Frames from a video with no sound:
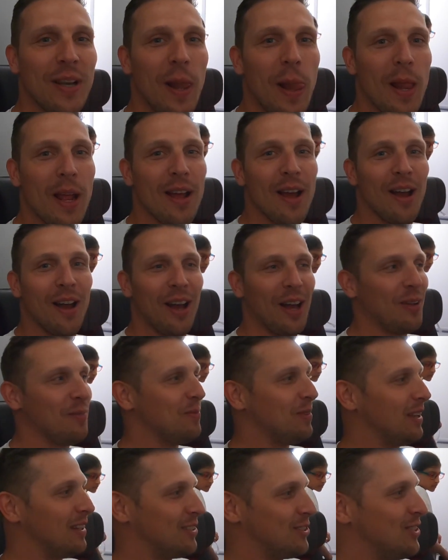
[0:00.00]
Uh,
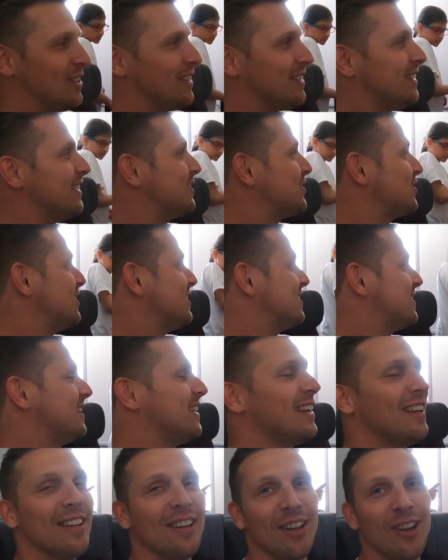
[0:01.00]
I'm literally
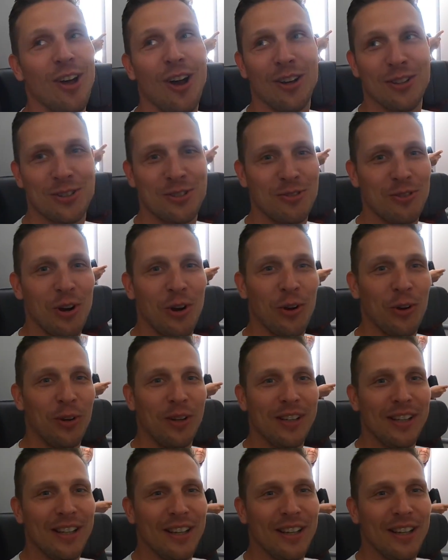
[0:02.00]
sitting in the last row.